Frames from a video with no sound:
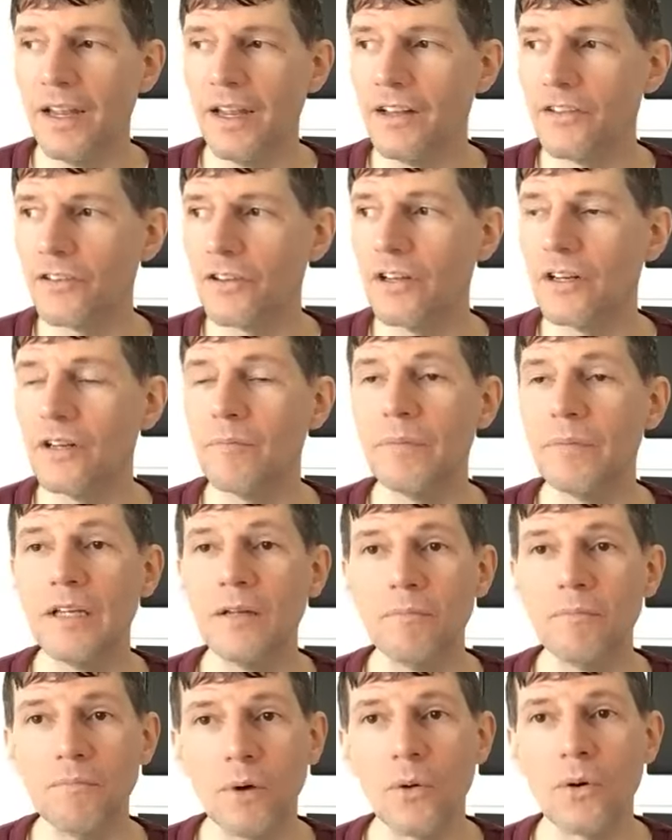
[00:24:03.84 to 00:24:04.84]
it's going to
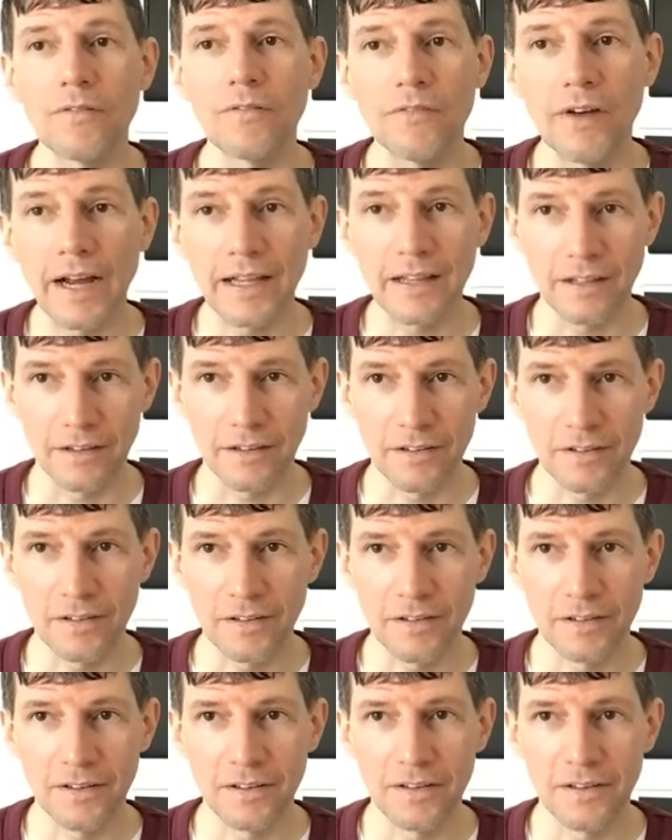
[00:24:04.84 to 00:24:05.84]
be more violent.
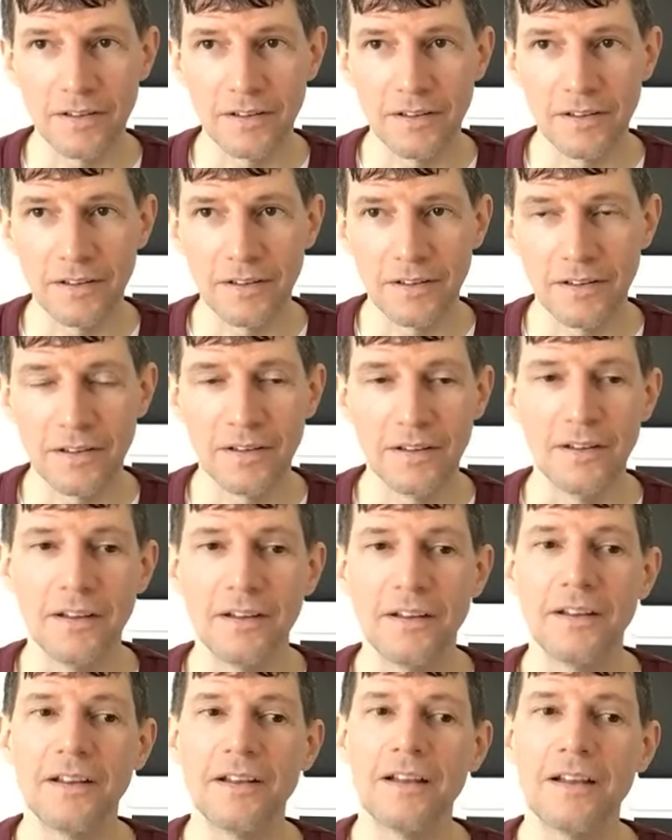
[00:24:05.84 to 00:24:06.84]

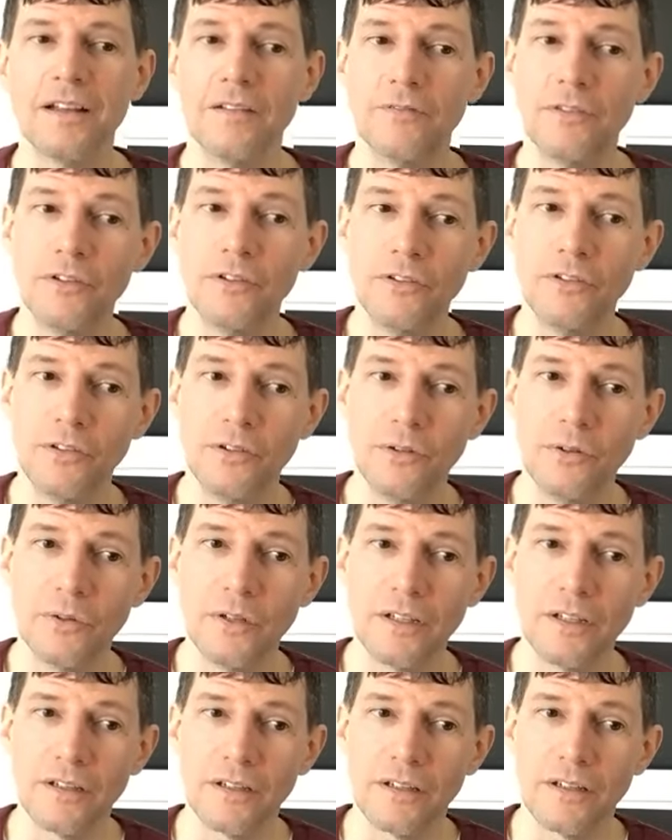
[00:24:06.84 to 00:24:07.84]
If you
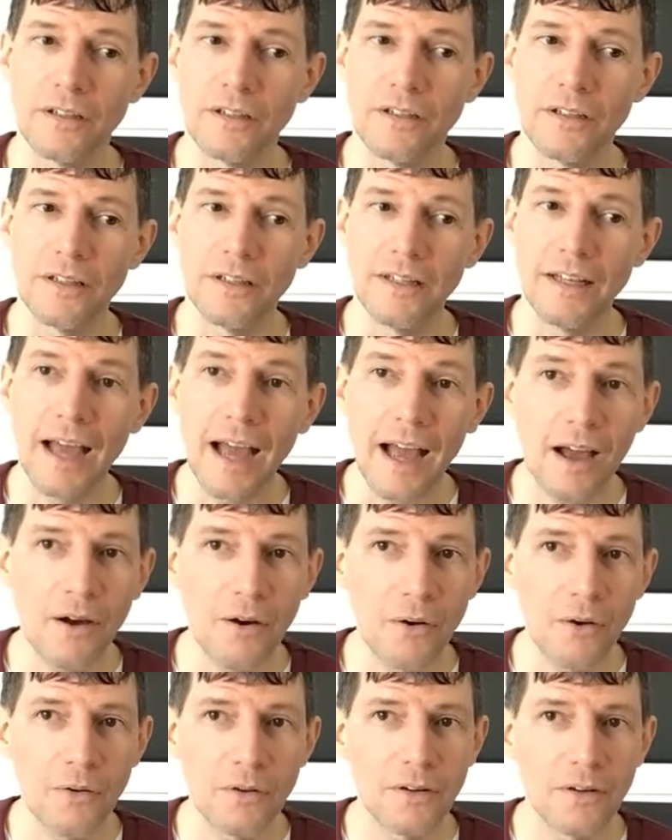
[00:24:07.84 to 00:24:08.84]
do it
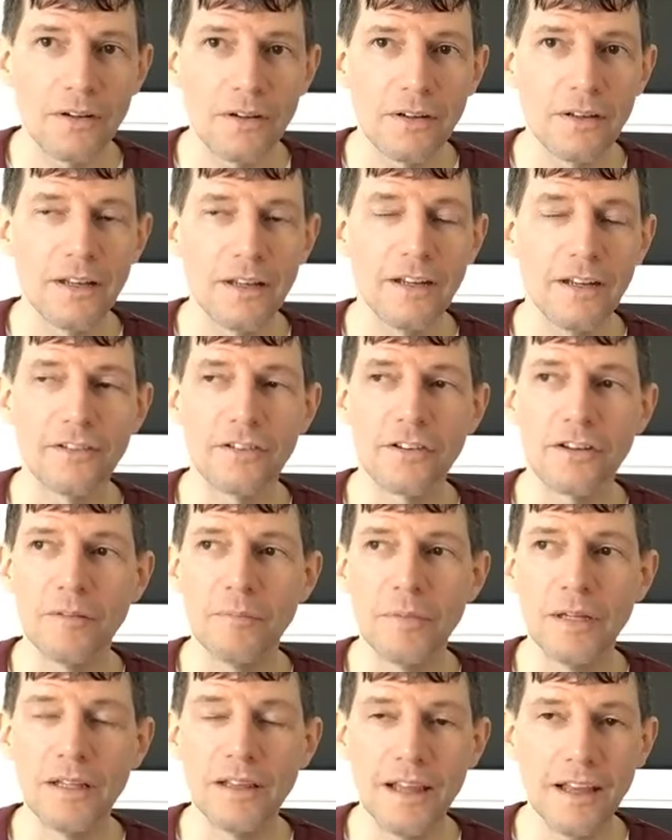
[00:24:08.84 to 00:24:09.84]
now, it's going
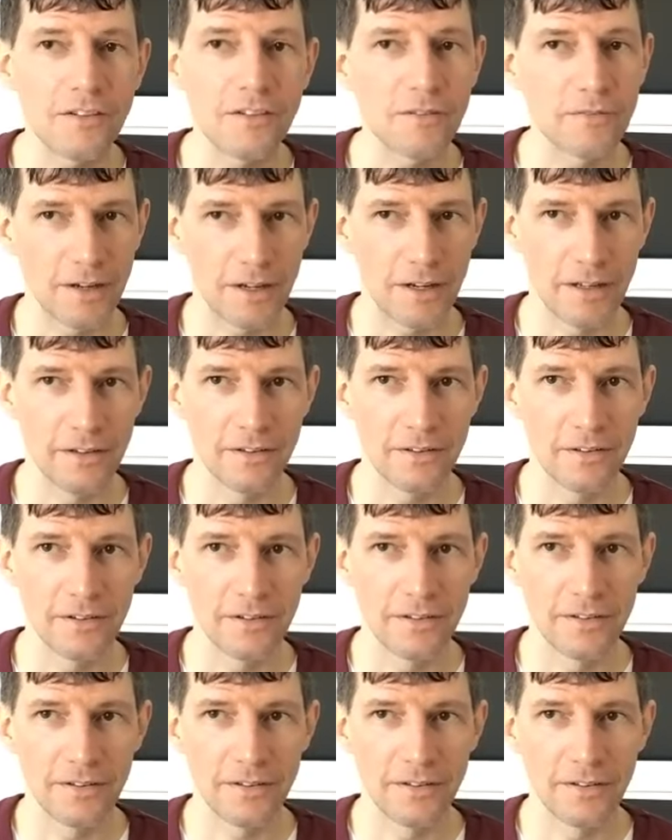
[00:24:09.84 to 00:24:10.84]
to be less violent.
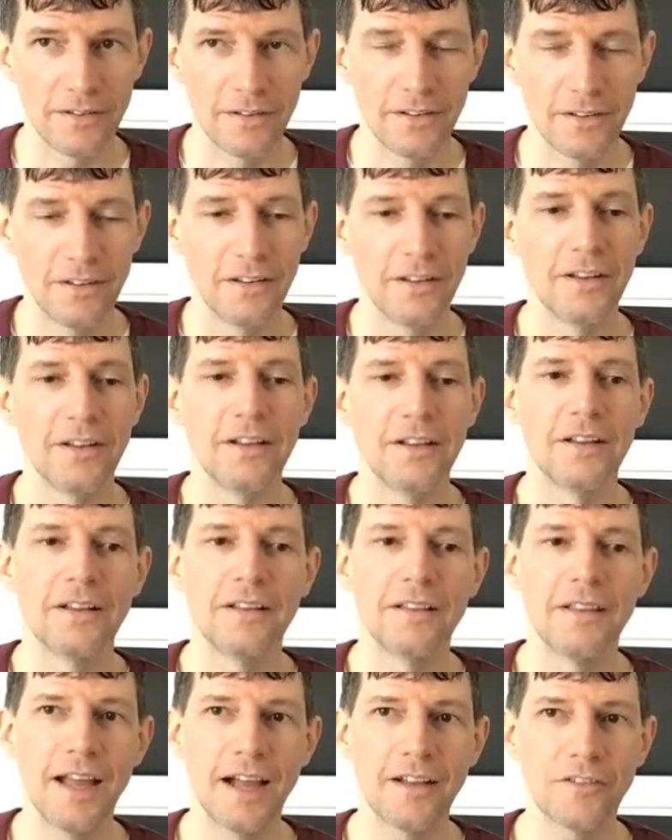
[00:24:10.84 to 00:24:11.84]

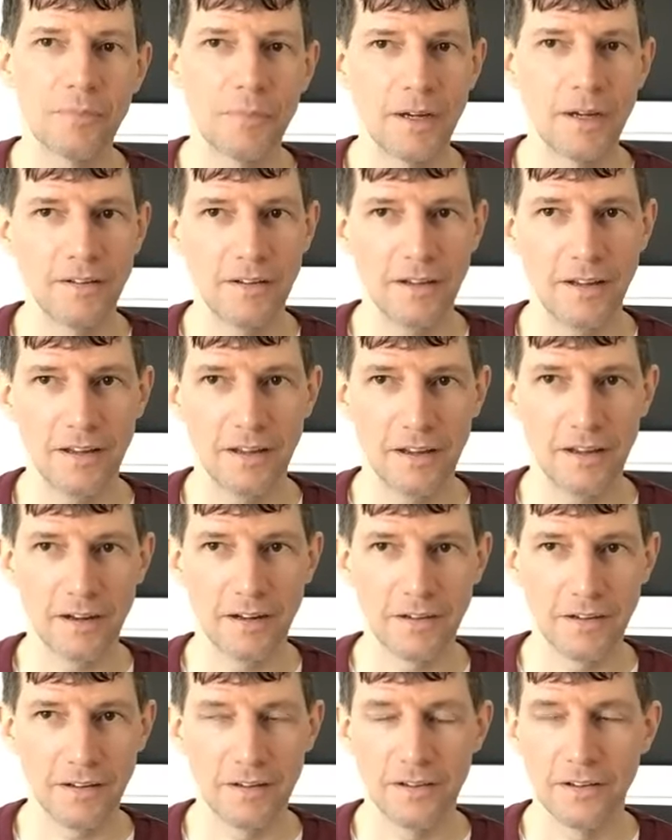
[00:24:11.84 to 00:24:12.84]
That's my take
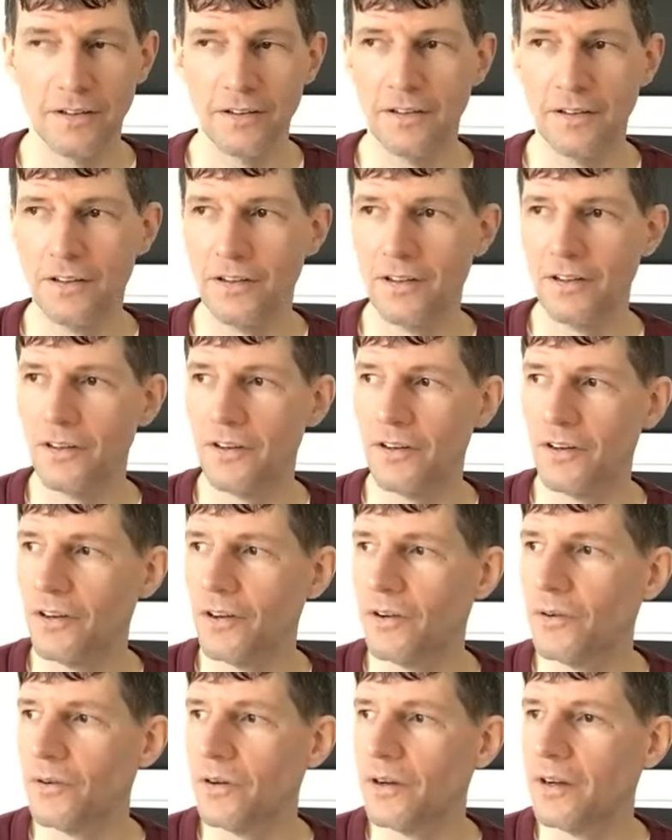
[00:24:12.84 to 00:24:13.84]
on it. You
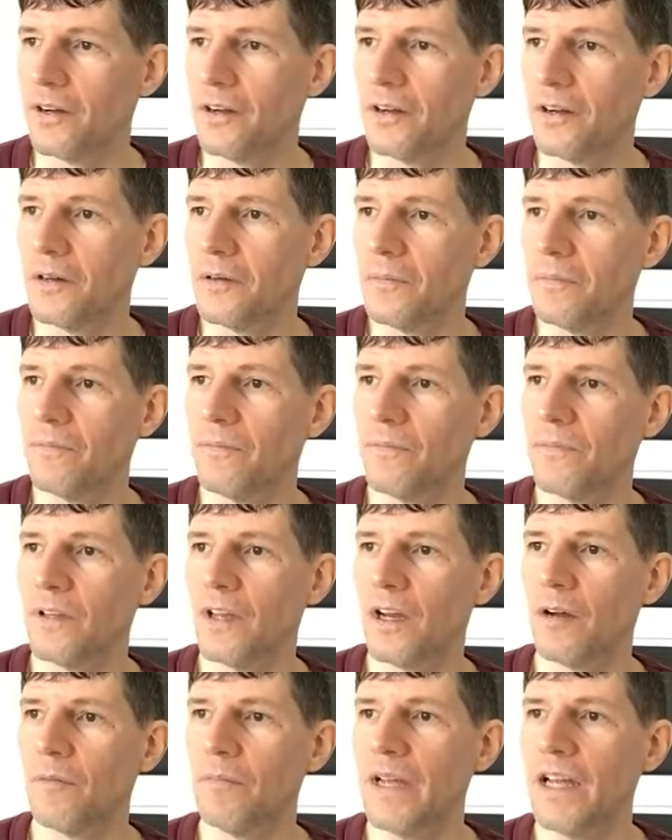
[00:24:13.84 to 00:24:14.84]
know, um,
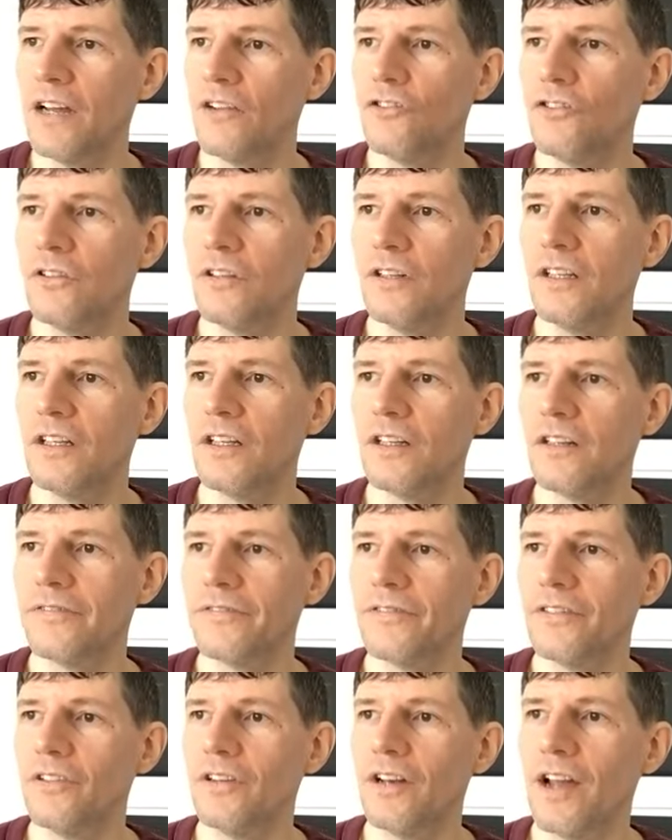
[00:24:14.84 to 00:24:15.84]
Imagine
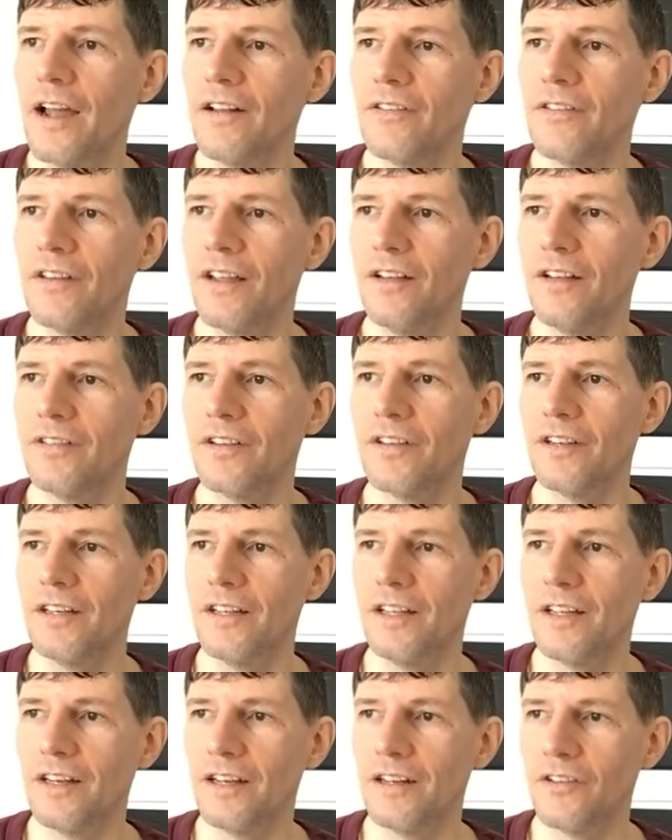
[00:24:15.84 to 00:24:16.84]
if the United States
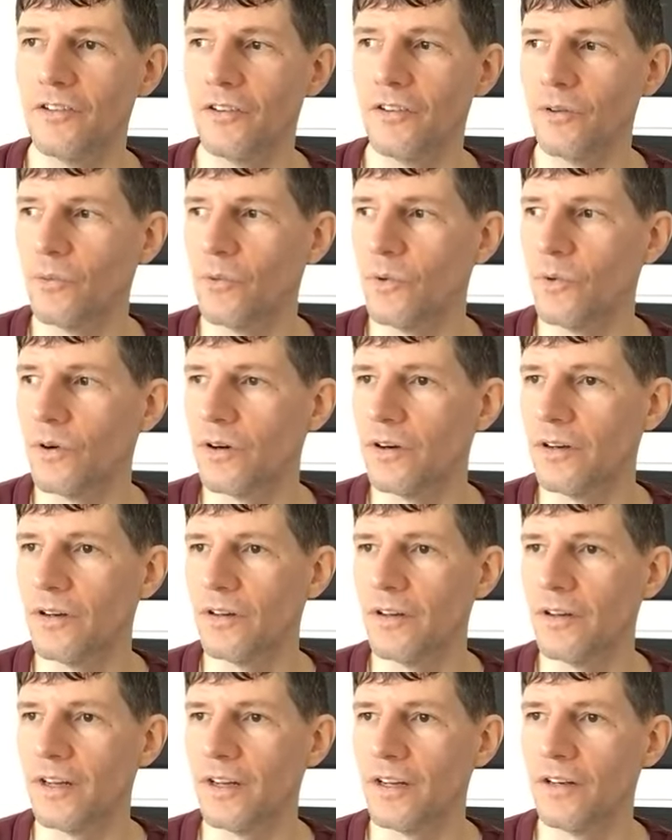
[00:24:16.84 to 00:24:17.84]
didn't get into the war
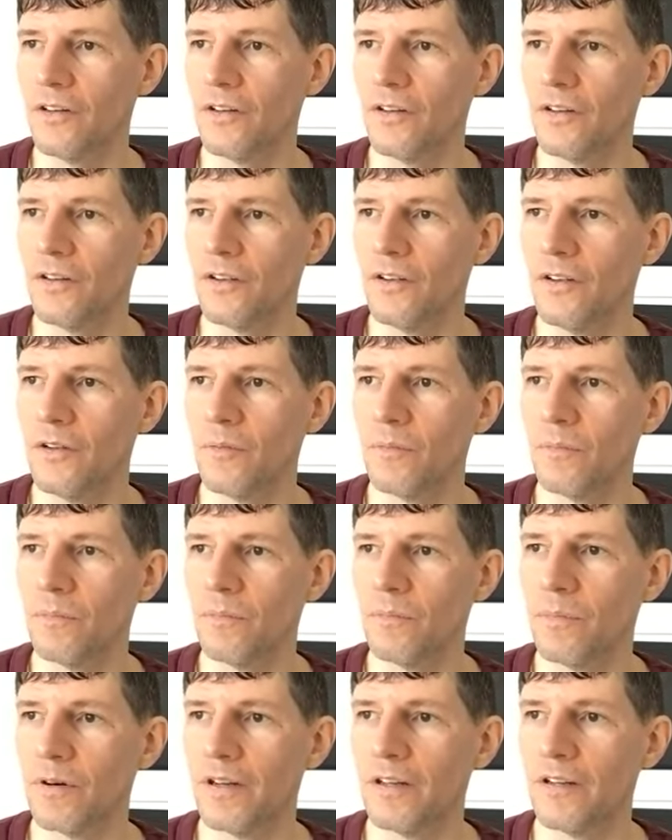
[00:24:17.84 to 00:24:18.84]
and, and
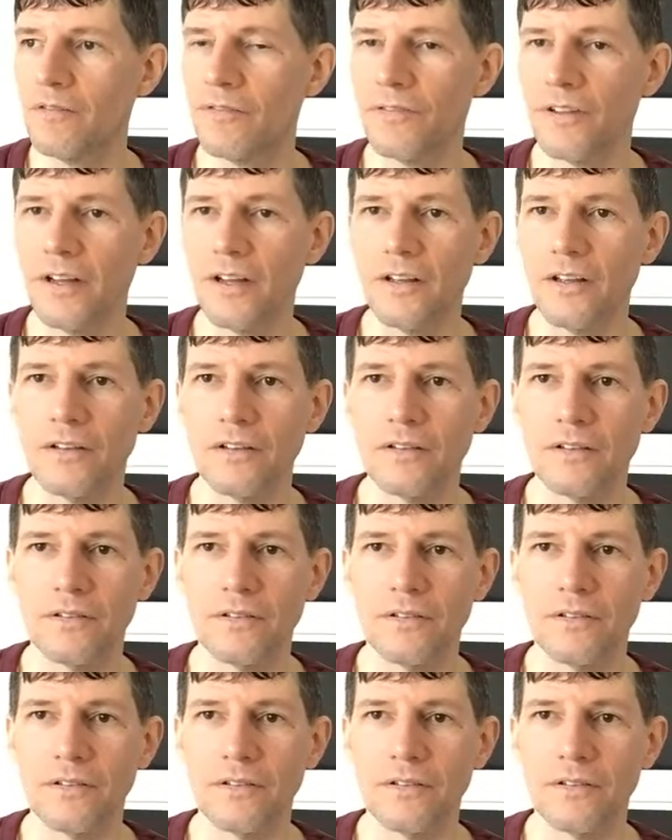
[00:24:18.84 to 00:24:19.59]
Britain fell.